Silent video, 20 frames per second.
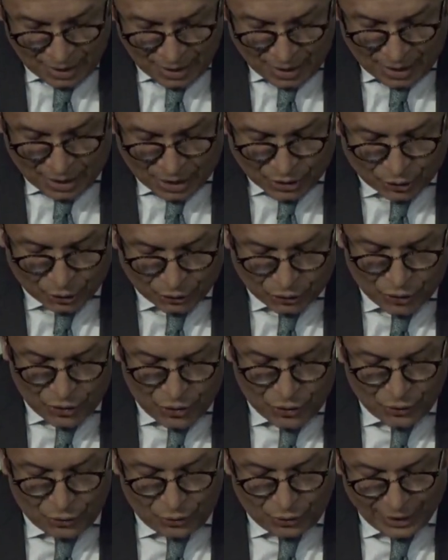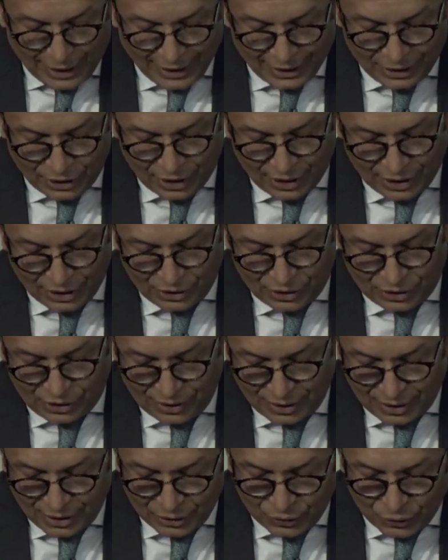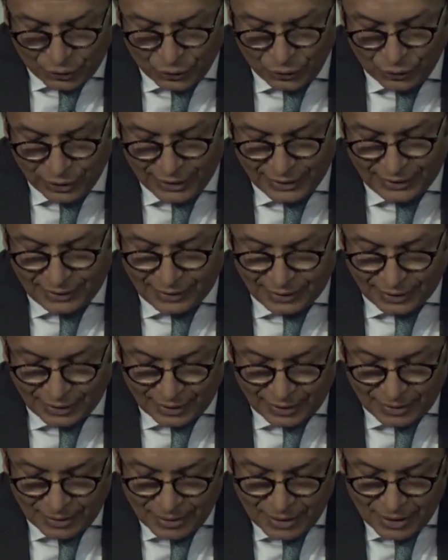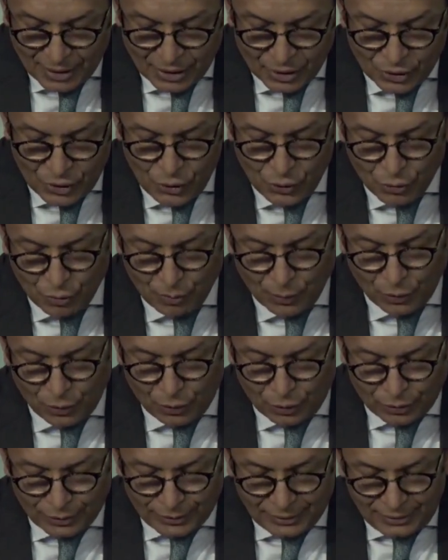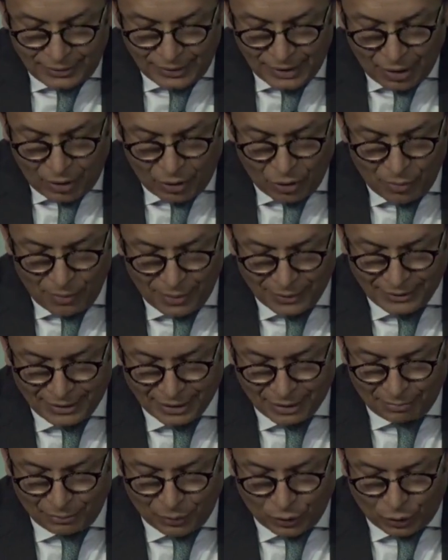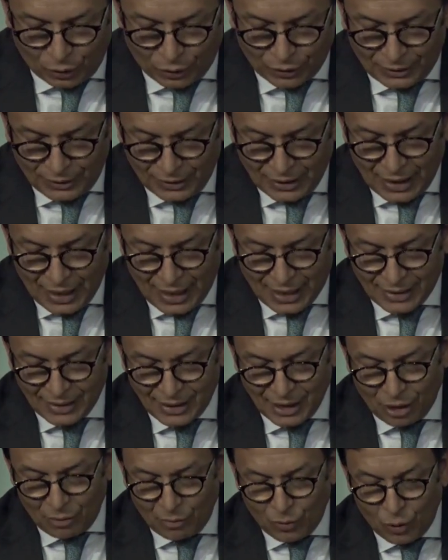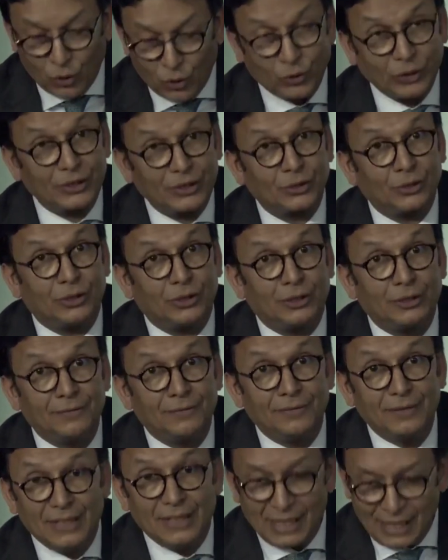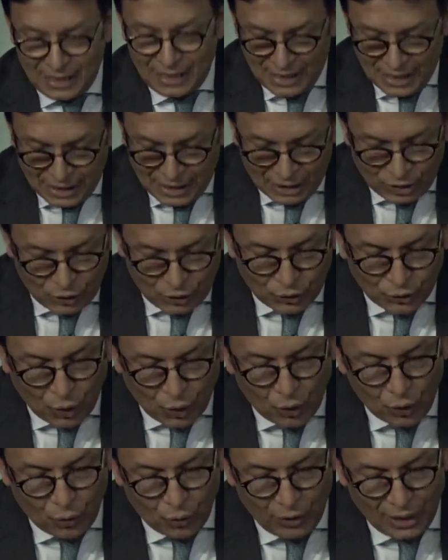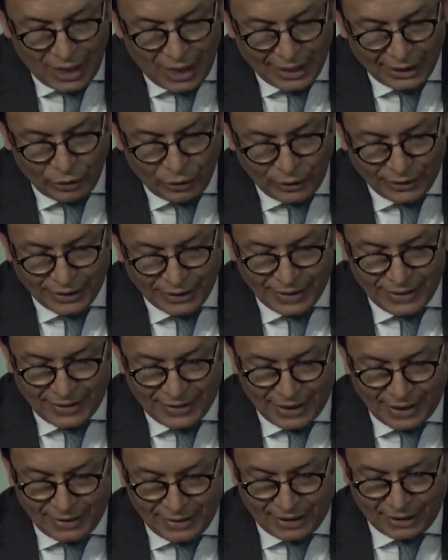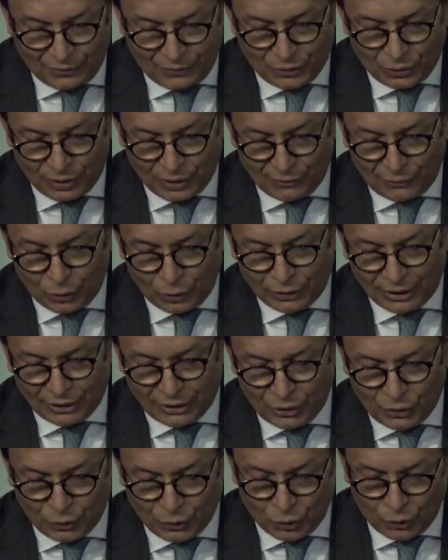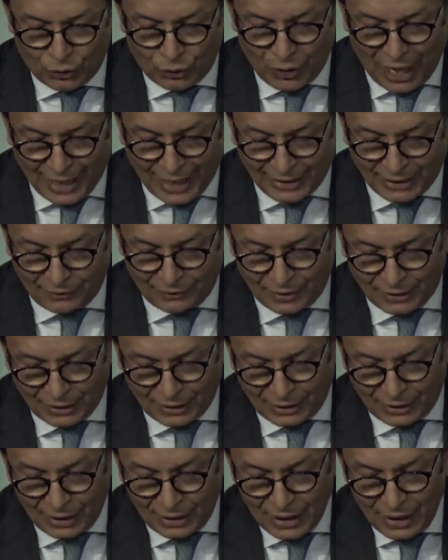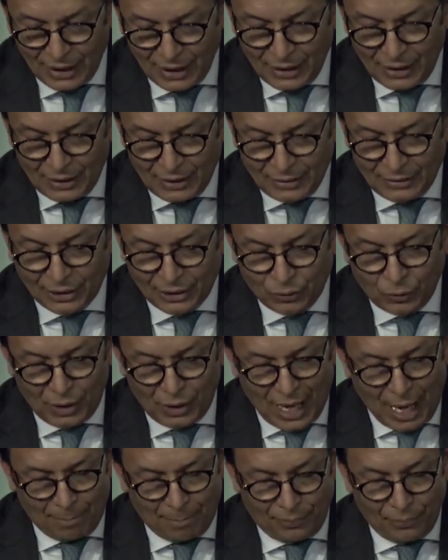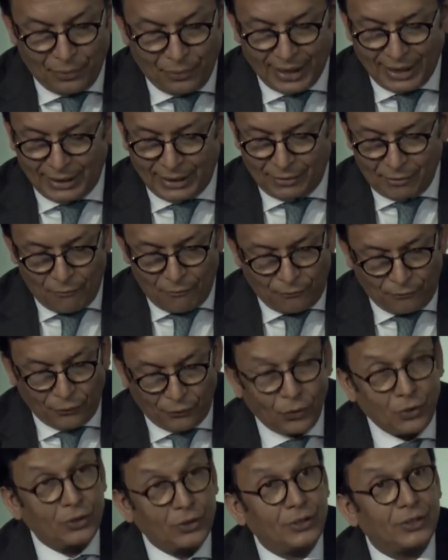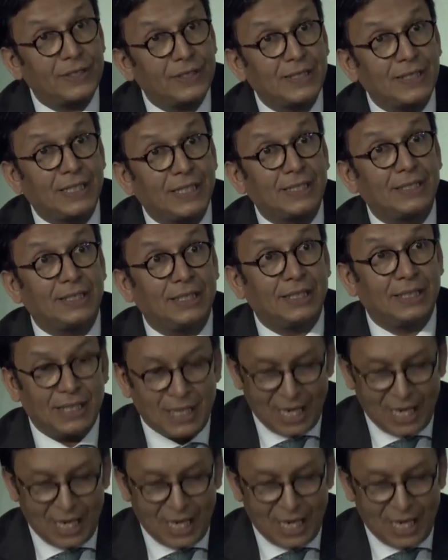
So the new exchange, through its new board, augmented board, has now more resolve, strong will and greater incentive to devote its resource to activity that will upgrade further CSE